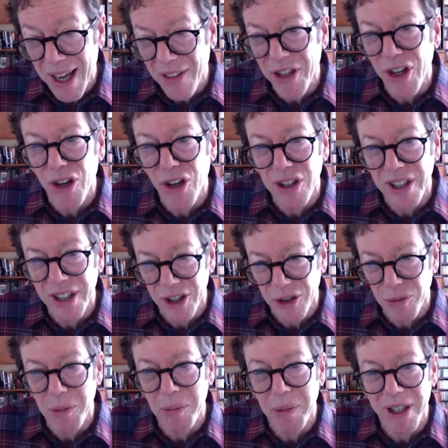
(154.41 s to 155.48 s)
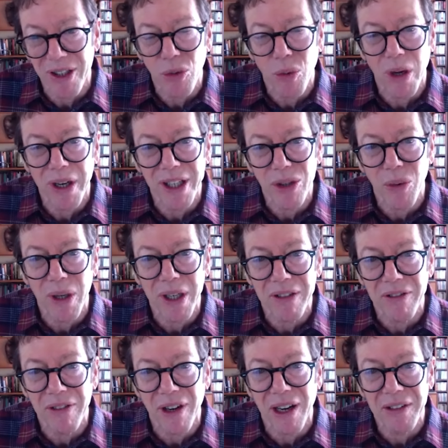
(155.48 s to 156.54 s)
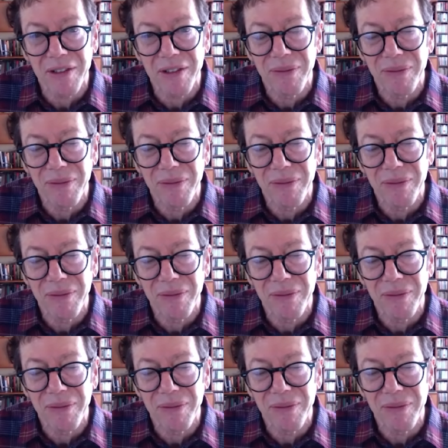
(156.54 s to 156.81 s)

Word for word: at the earliest would be in 2025.